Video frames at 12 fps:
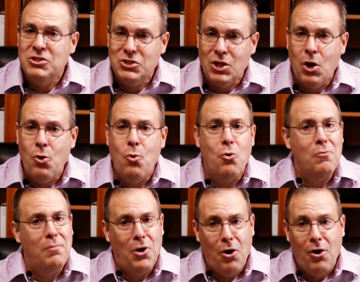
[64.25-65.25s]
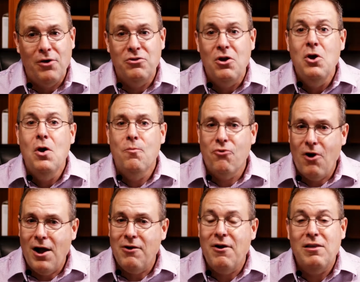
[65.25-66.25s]
slow or pause
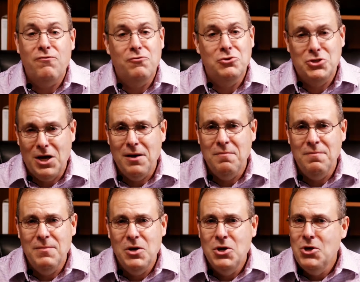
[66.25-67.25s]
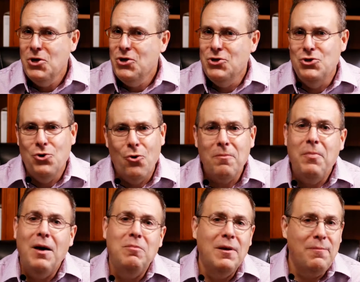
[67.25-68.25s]
progress for some, your
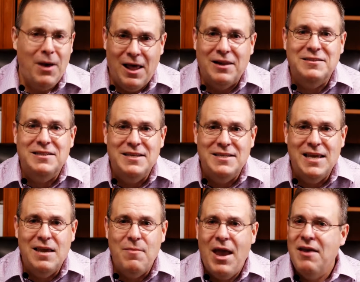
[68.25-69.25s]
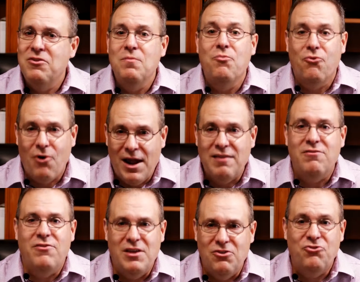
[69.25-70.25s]
public policy team has
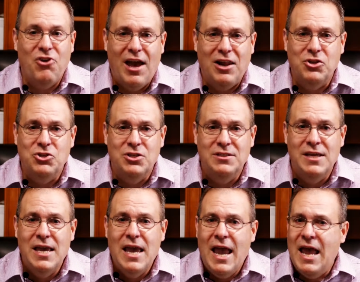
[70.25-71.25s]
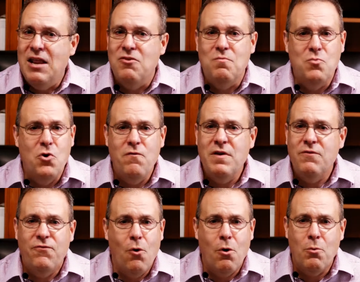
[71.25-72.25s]
embraced these challenges and is moving
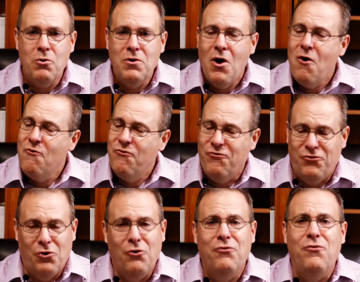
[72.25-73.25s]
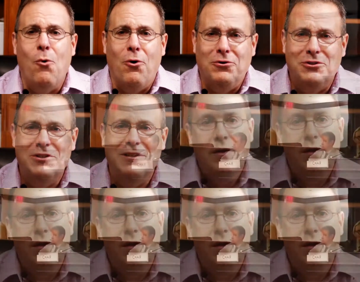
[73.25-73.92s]
forward full force.